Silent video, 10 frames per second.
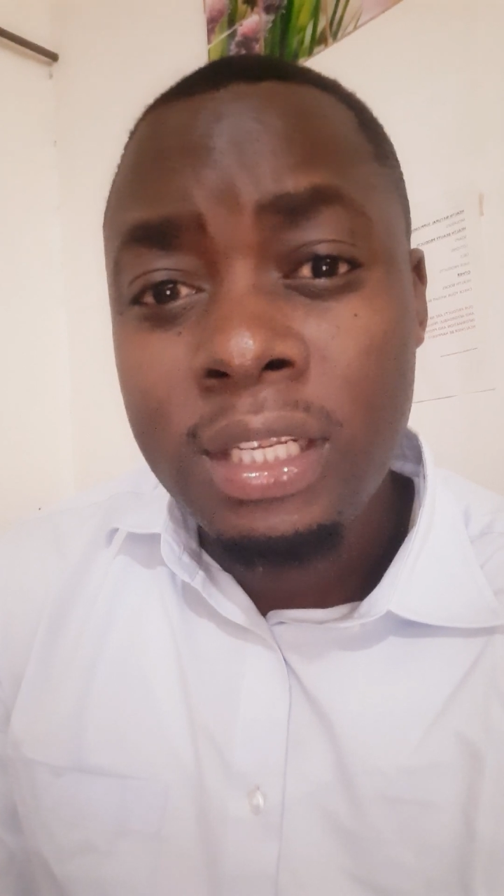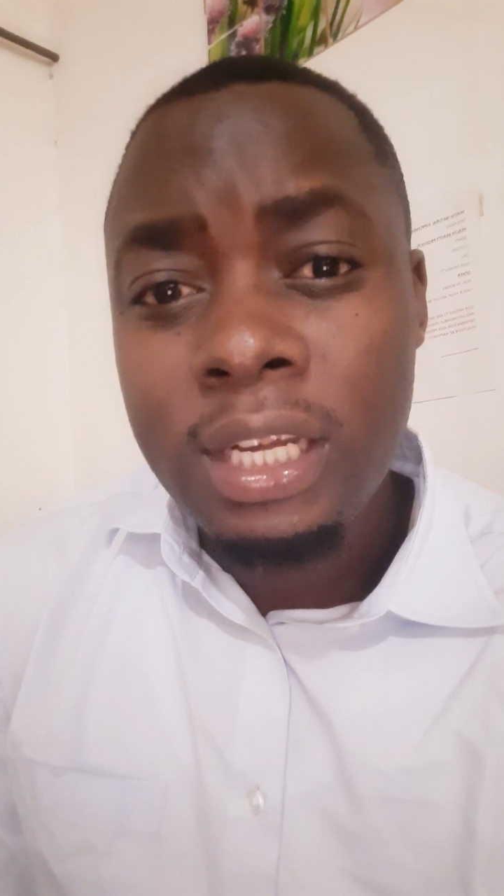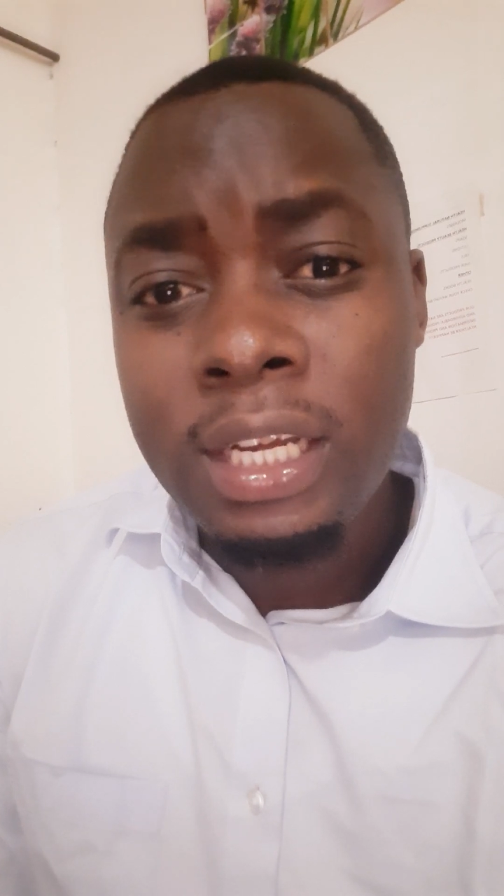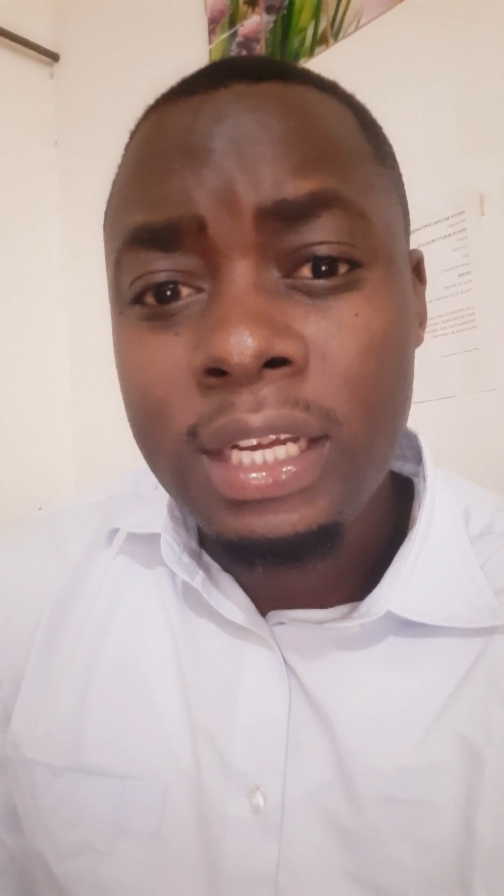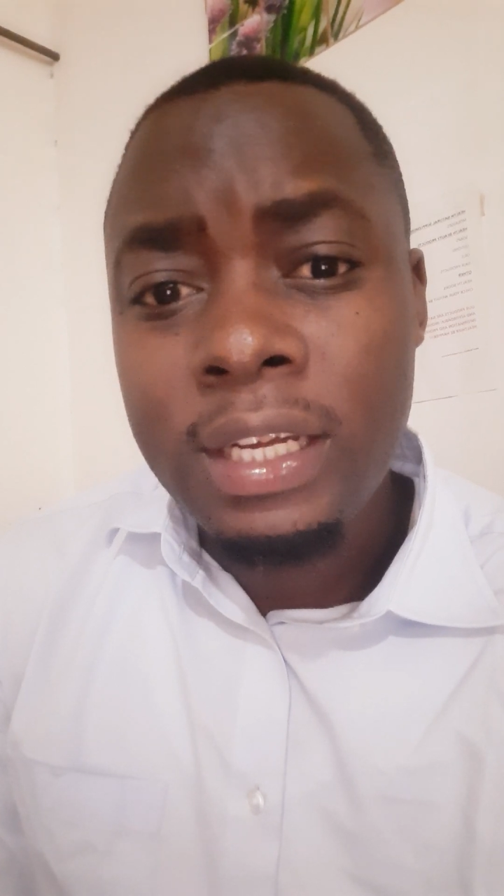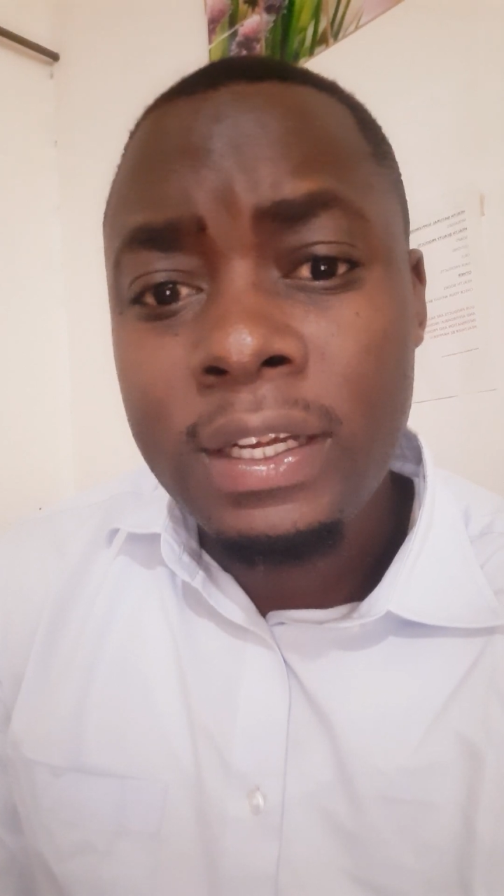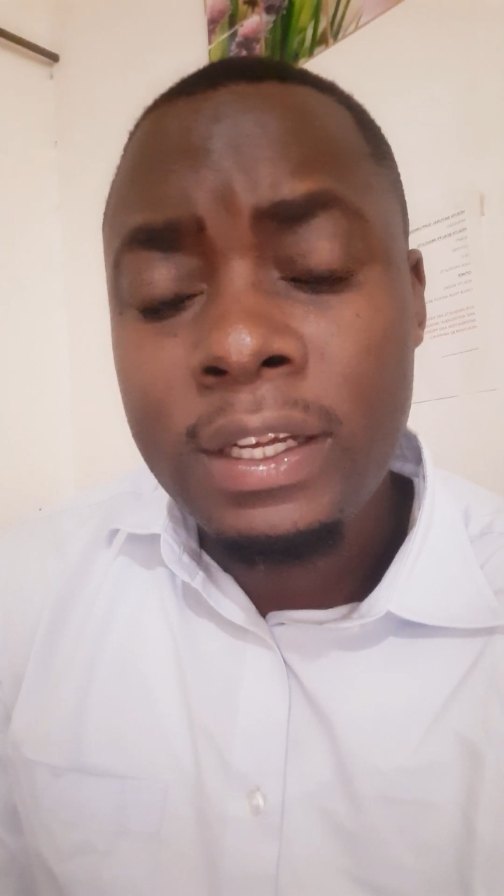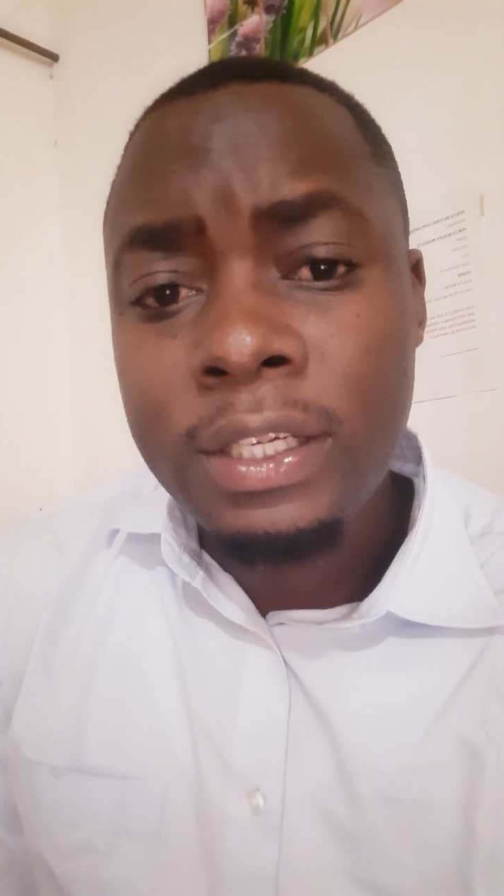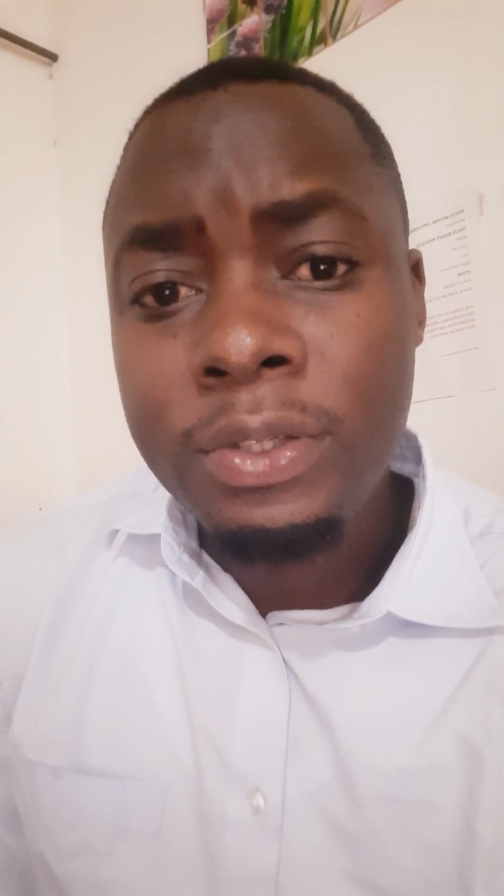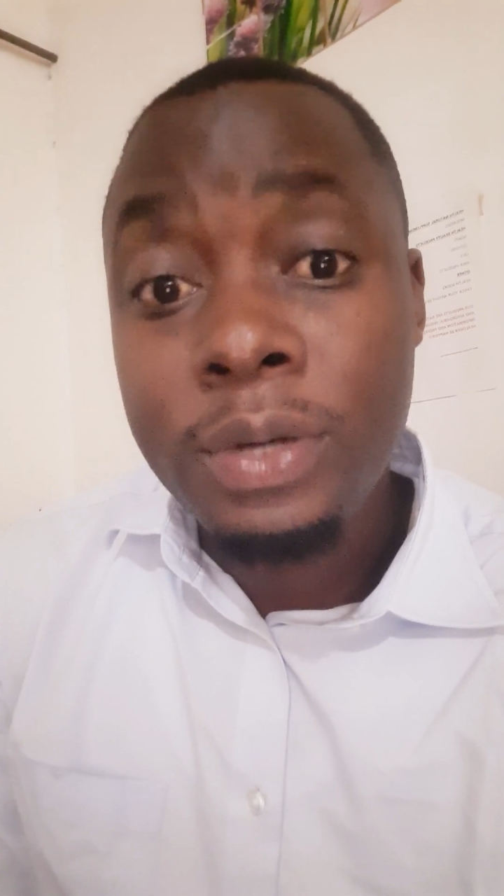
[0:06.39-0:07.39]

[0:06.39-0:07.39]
to